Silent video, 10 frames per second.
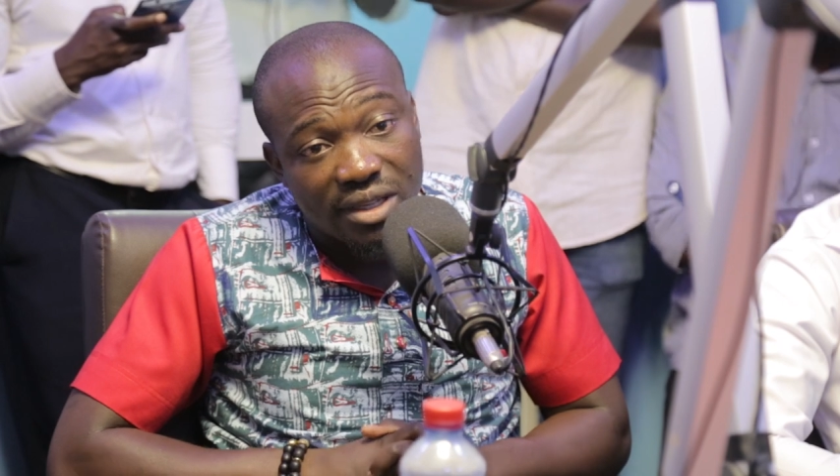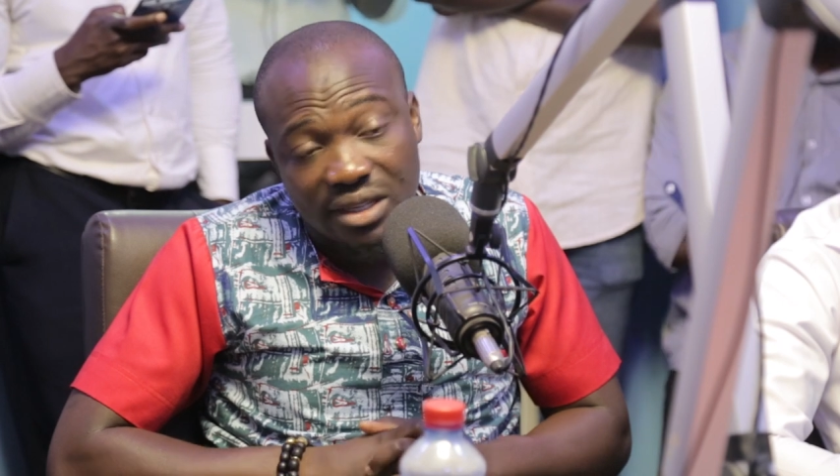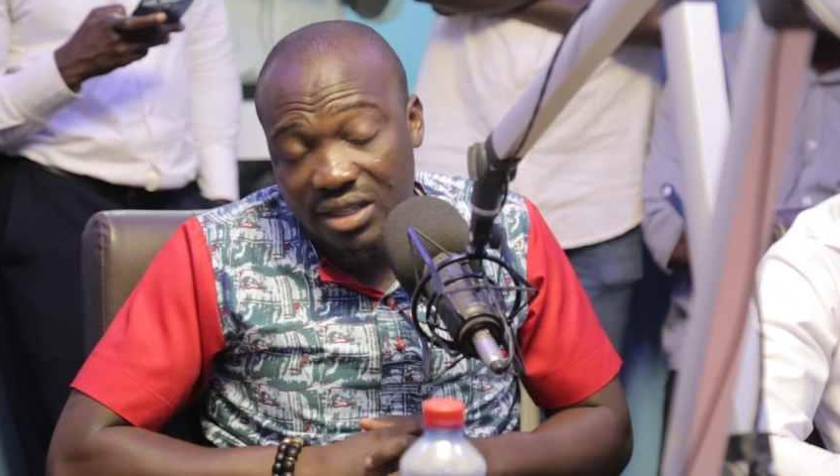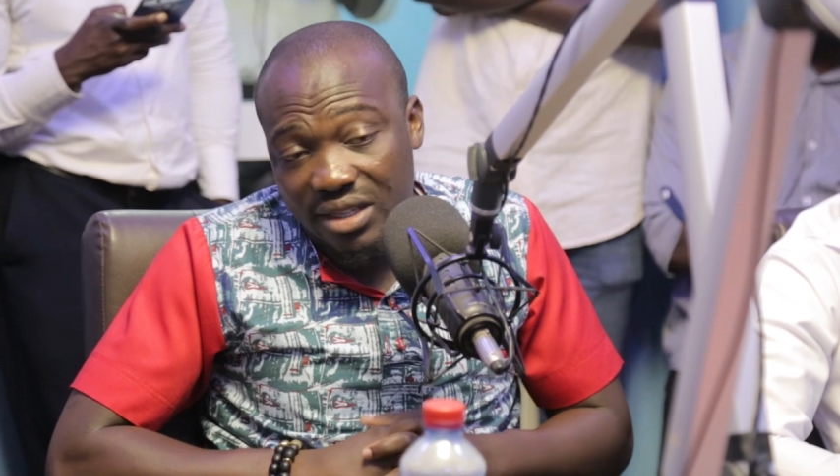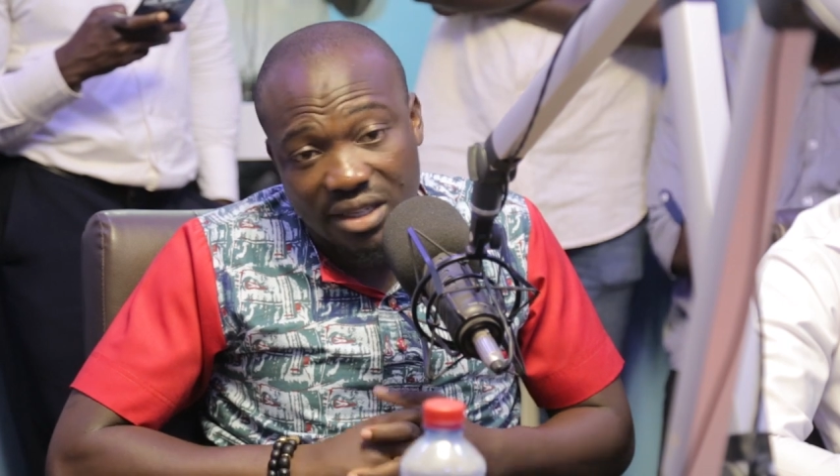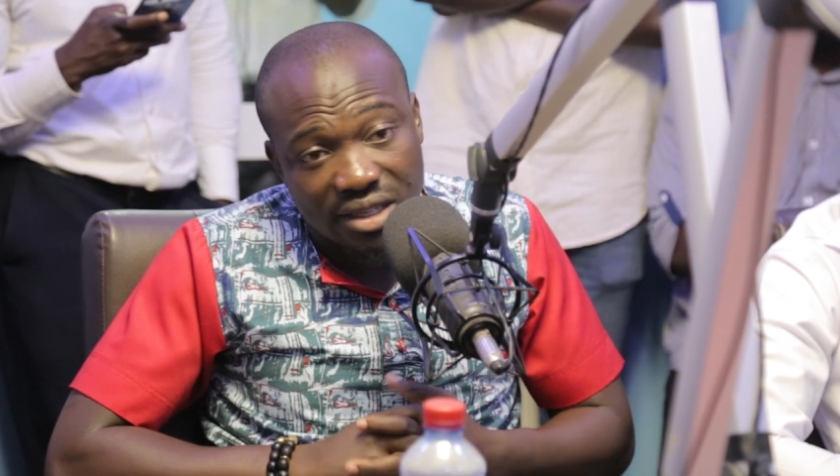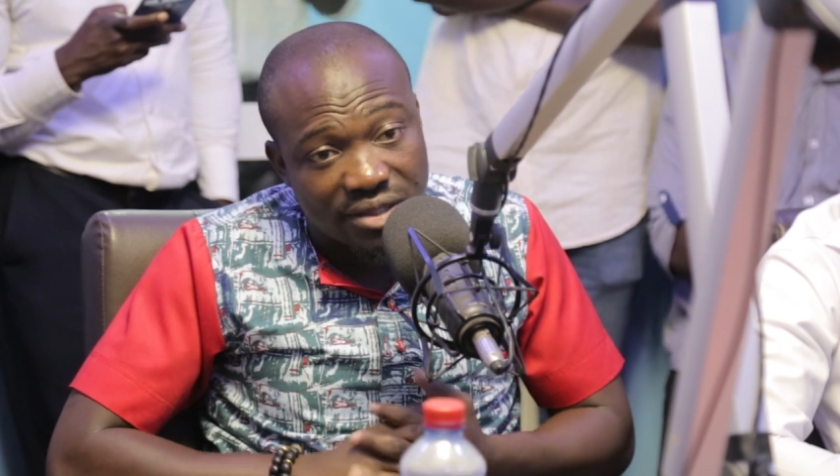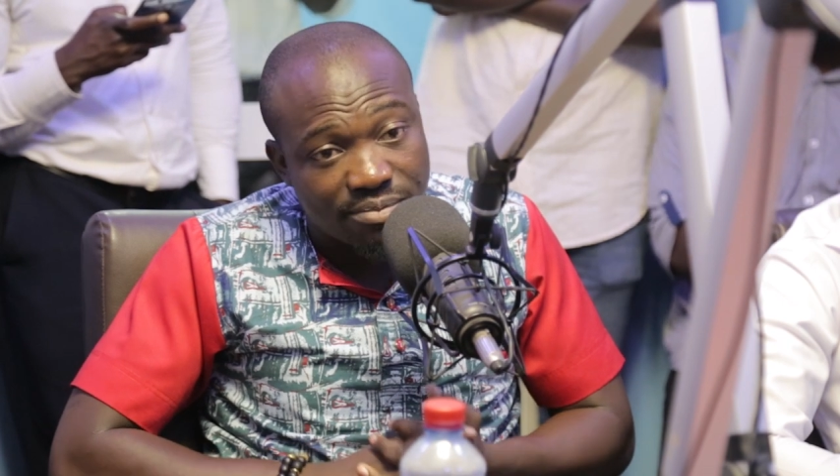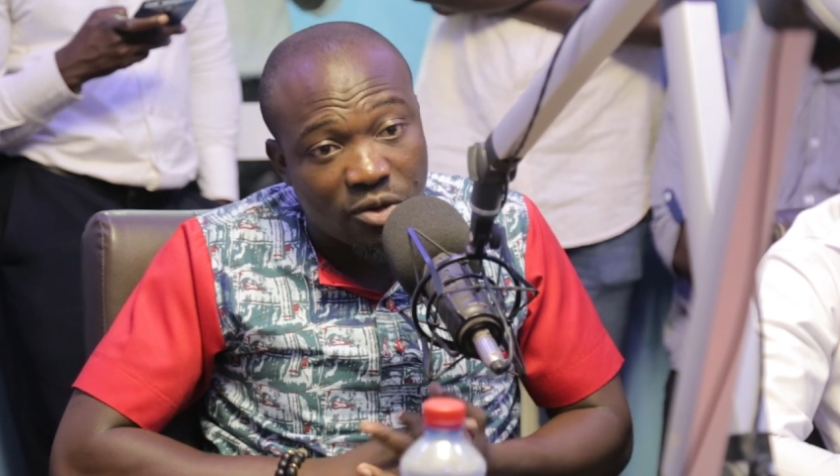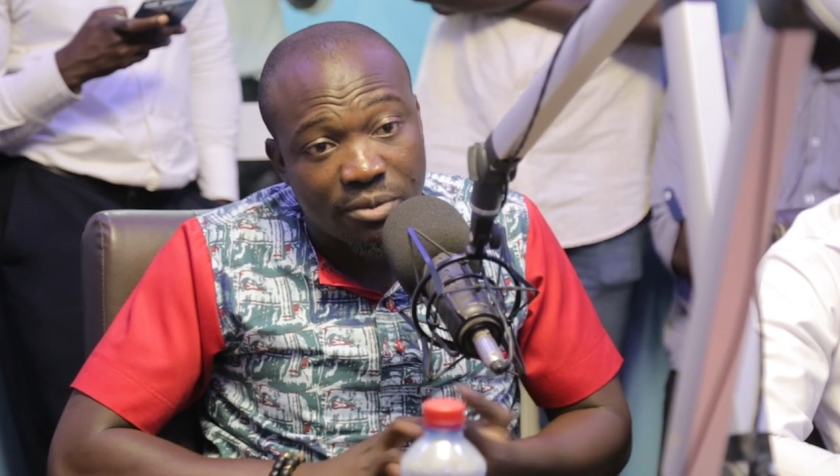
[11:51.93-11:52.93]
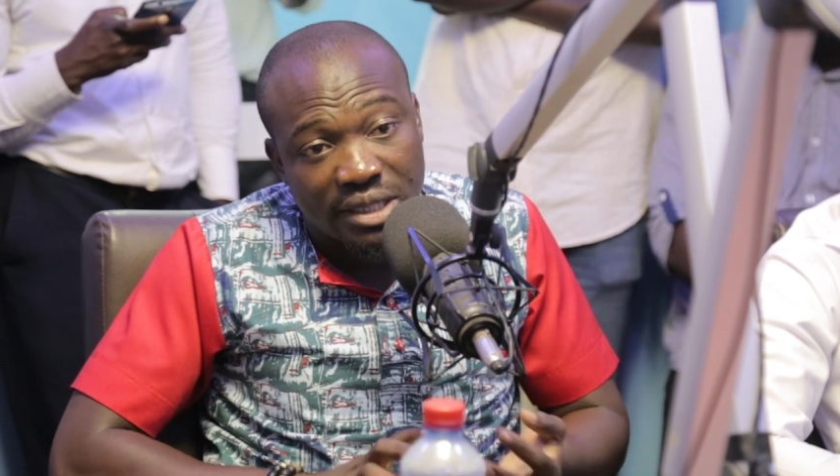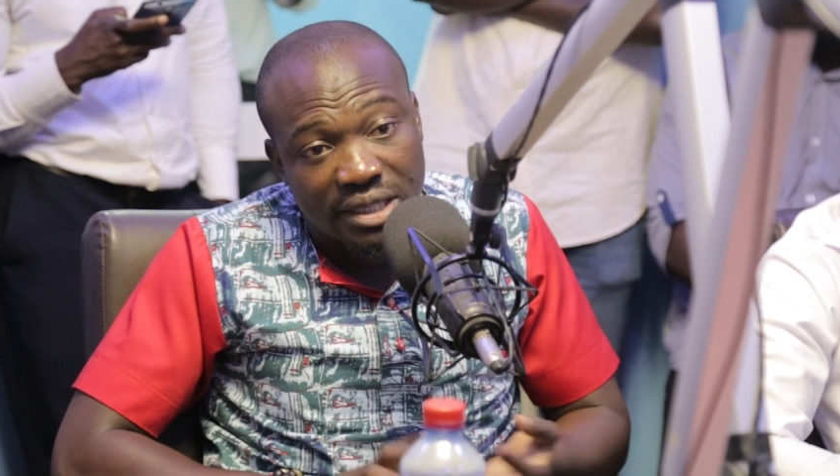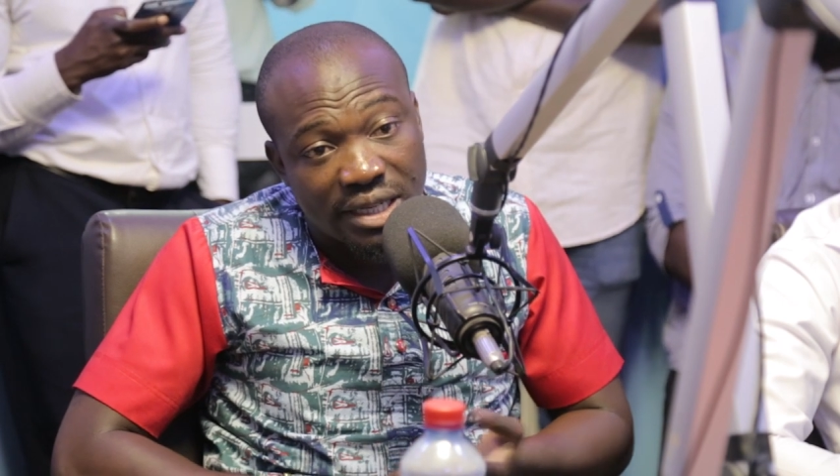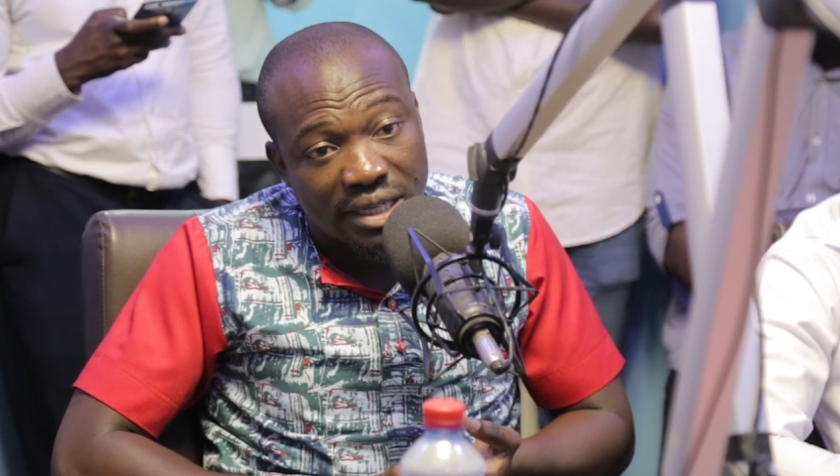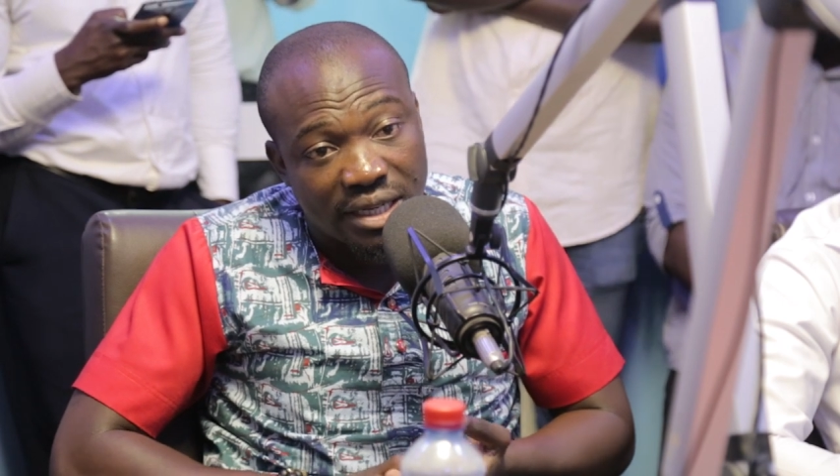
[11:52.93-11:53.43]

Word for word: he his mom and dad